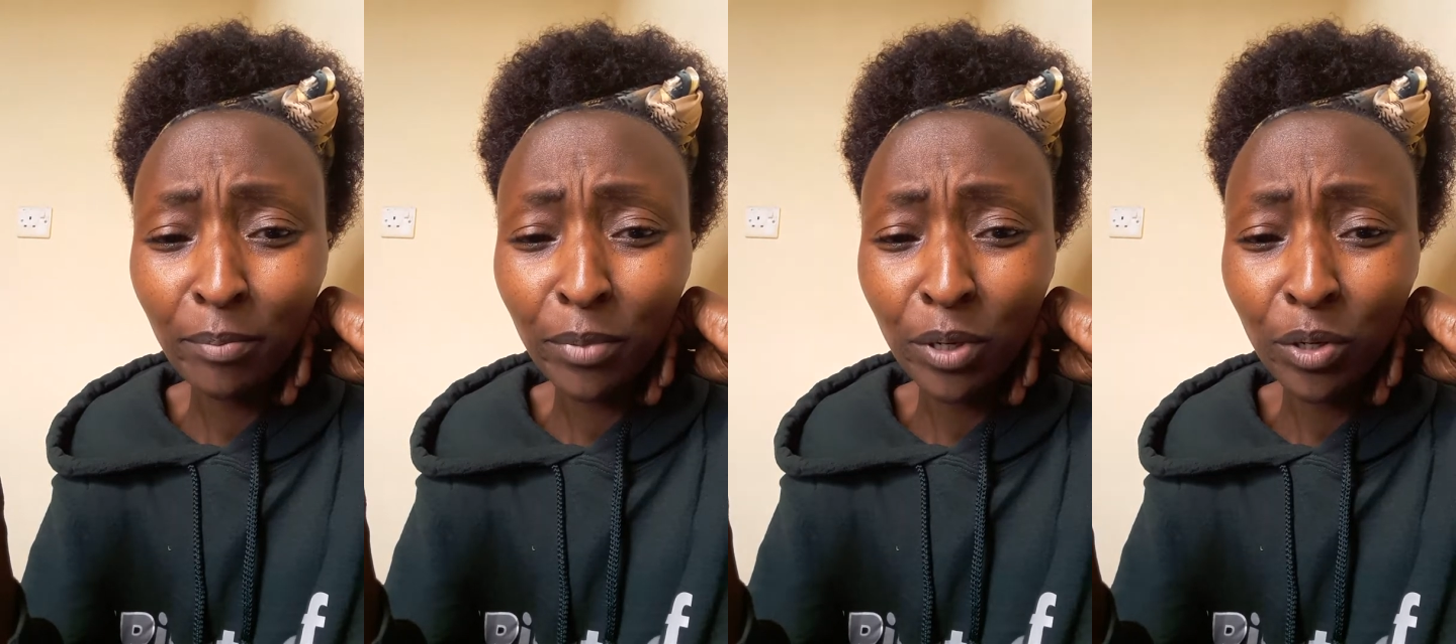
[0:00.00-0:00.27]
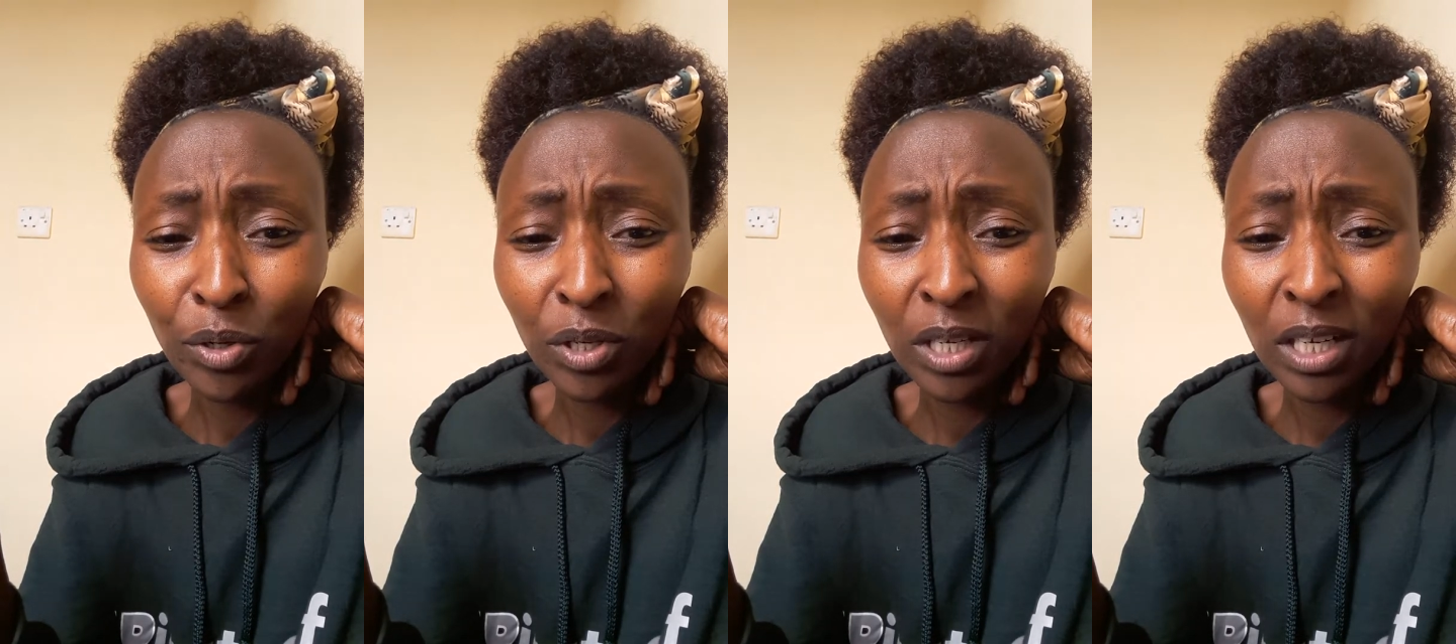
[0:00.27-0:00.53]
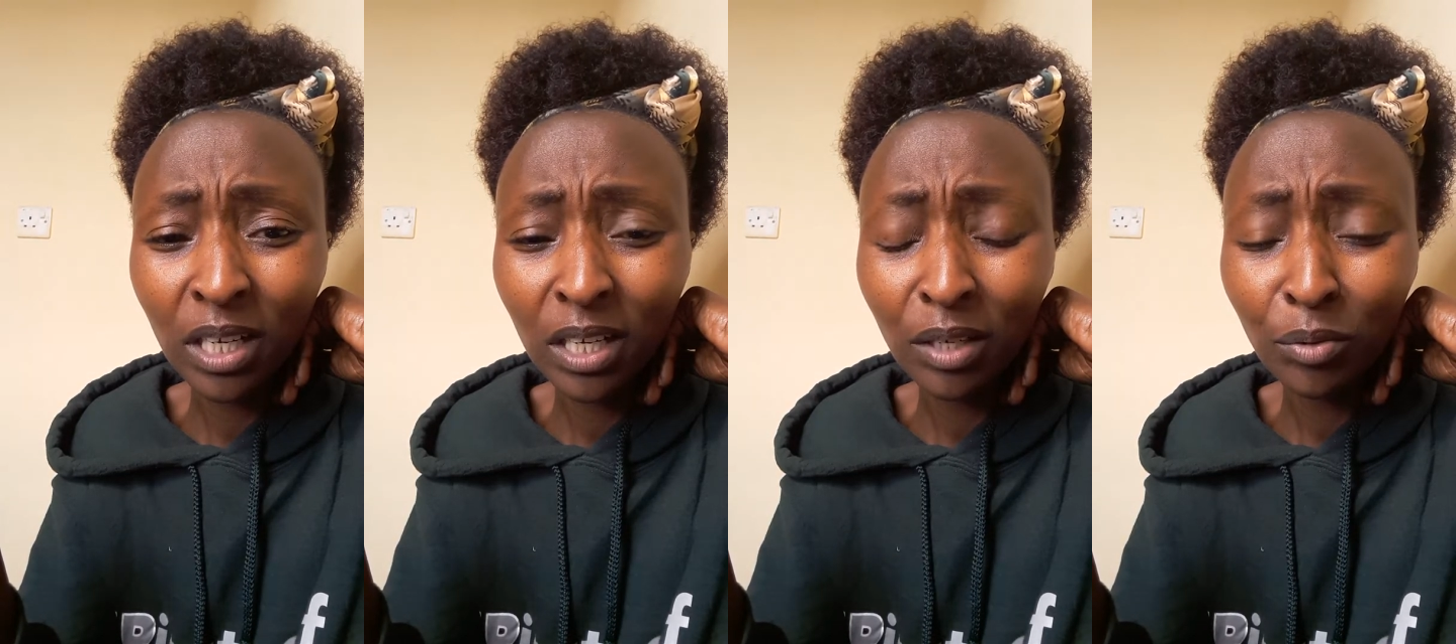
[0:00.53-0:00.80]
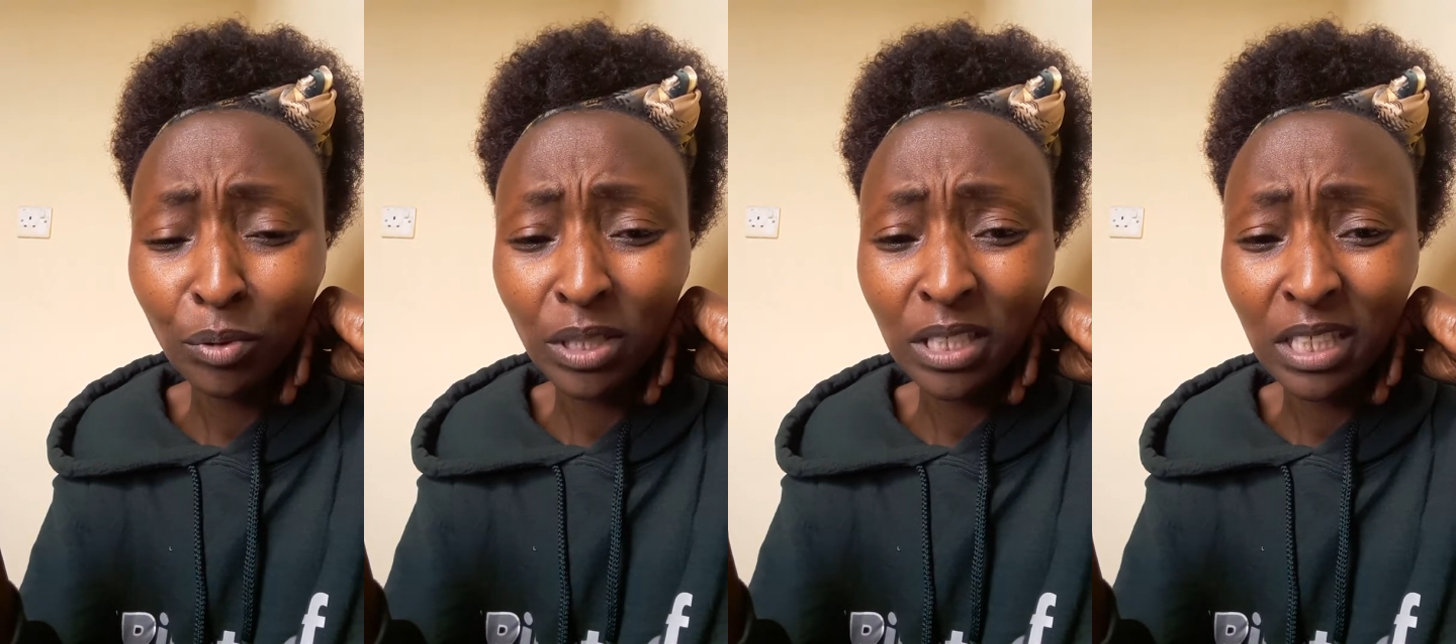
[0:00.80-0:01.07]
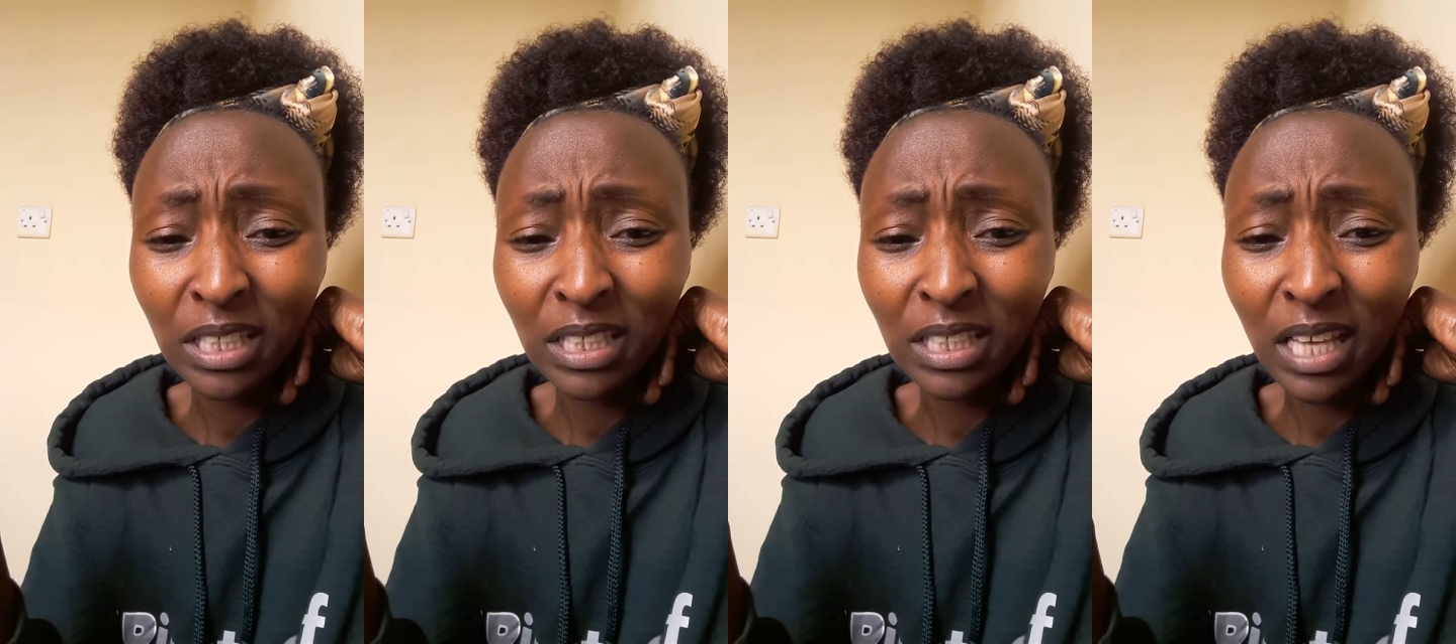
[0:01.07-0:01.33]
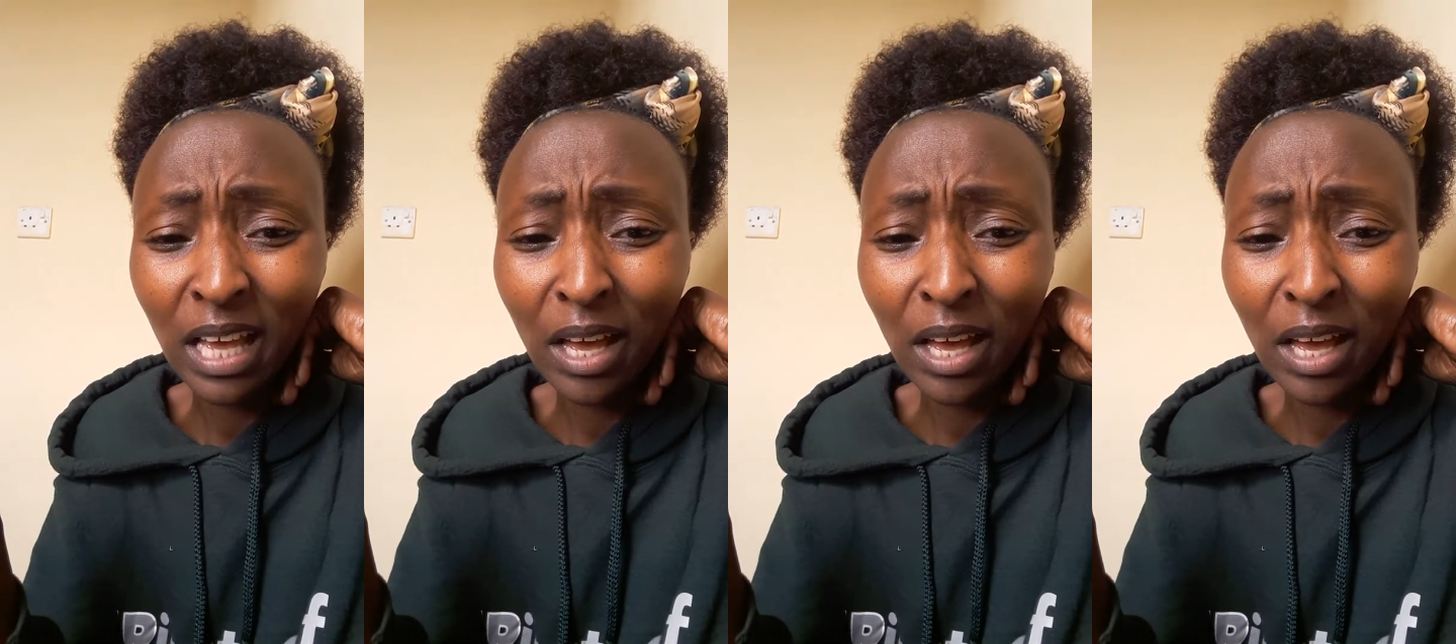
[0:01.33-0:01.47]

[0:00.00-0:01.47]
milk which is